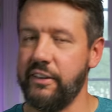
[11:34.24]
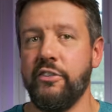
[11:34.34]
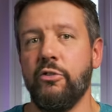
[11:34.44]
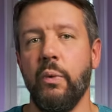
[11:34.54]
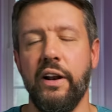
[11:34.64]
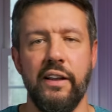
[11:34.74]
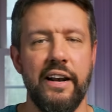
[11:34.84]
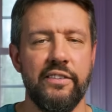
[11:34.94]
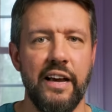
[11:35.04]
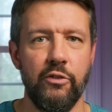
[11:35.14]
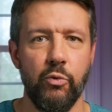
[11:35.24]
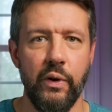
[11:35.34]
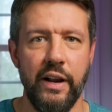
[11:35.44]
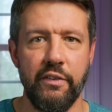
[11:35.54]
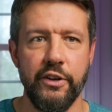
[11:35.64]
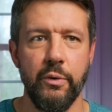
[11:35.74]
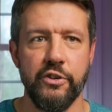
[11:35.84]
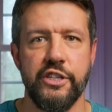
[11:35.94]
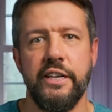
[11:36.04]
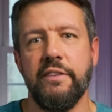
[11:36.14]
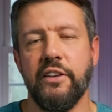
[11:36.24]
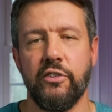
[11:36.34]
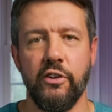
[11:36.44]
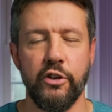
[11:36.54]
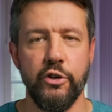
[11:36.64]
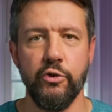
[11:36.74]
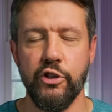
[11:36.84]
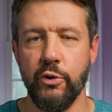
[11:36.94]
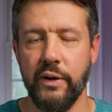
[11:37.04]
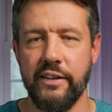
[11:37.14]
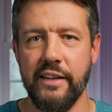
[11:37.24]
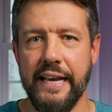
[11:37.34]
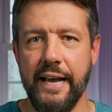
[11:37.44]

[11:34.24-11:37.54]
this is when a lot of times whenever you achieve this look, you do it